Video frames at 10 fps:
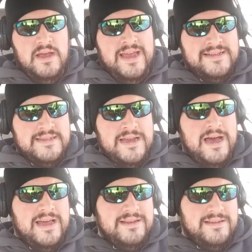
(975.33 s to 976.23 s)
It's
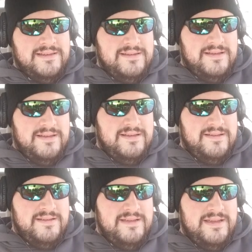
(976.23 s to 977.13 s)
not
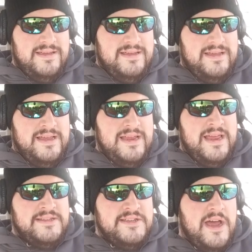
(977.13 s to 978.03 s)

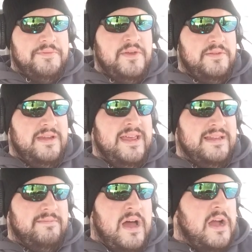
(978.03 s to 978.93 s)
that
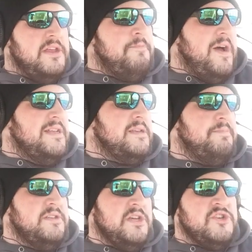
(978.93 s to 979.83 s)
it occupies a
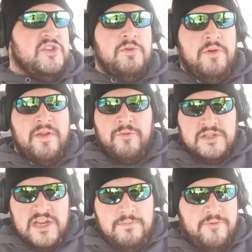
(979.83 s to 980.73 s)
position that we've never
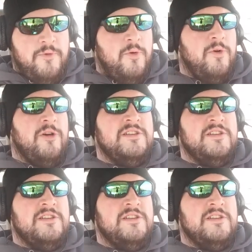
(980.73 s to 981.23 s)
seen before.